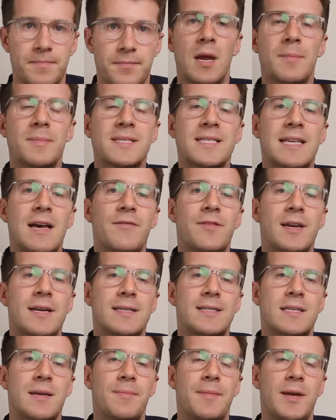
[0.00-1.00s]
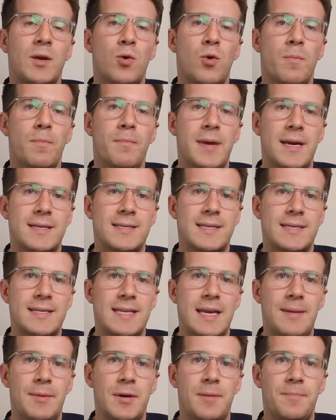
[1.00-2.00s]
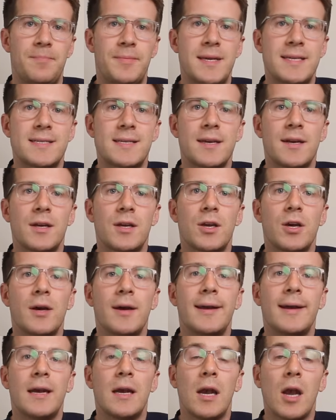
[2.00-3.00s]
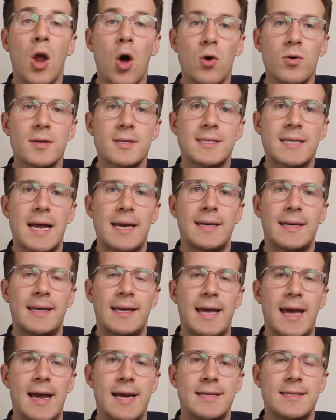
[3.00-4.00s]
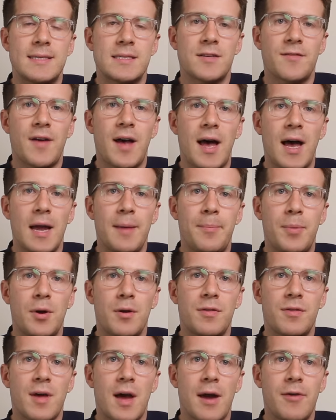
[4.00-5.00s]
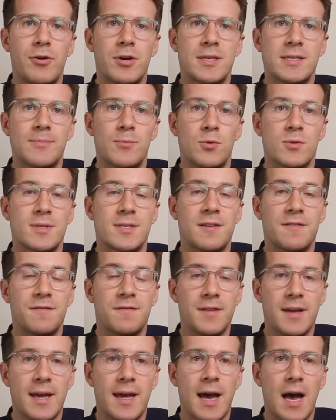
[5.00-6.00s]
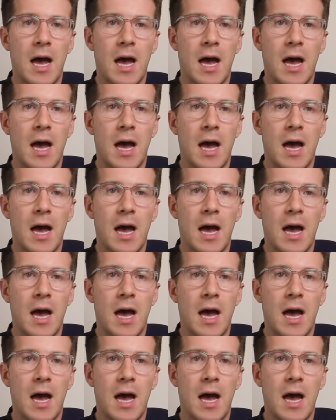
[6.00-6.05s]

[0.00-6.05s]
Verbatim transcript: Number seven is something called myxedema. This can occur in long-standing cases of hypothyroidism or severe